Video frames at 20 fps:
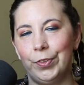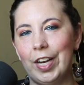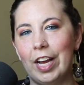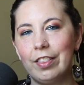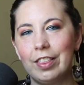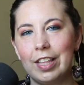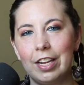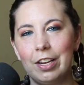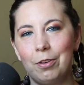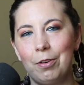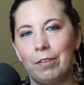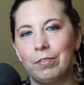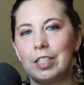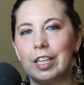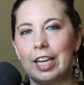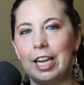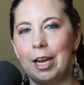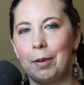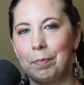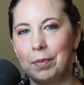Not that you have to
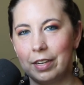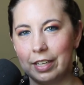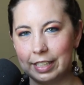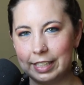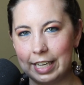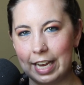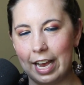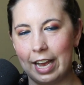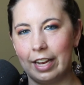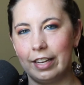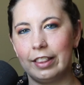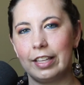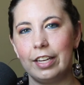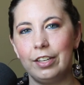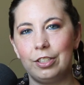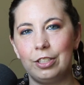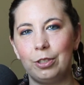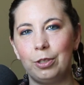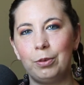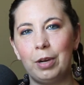camp in the tent. They
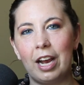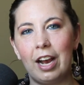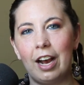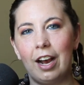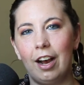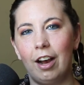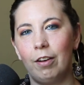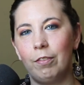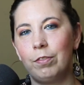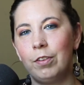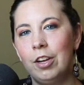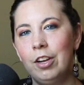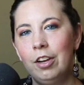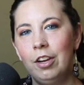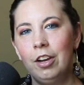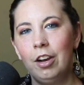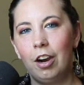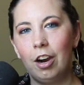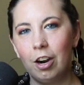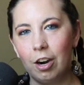do have
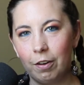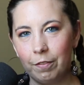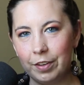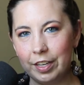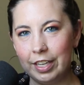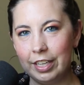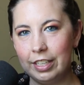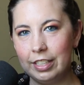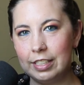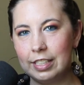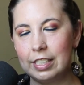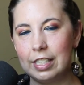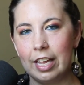RVs.